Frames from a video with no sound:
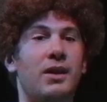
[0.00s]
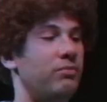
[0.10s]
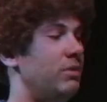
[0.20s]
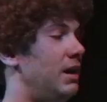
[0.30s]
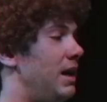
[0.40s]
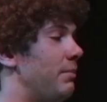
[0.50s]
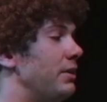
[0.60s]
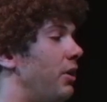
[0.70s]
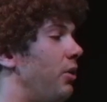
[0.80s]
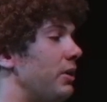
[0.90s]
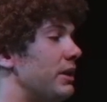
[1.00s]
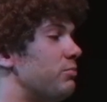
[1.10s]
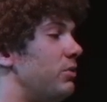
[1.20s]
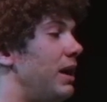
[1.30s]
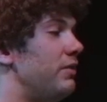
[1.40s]
of Muhammad, the
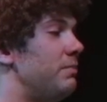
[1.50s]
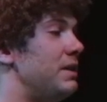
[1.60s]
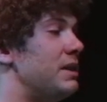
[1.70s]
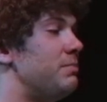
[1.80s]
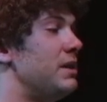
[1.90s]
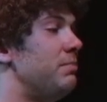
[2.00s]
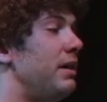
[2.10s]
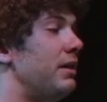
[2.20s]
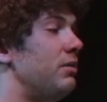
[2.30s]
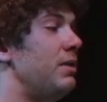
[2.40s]
holiest prophet, peace be upon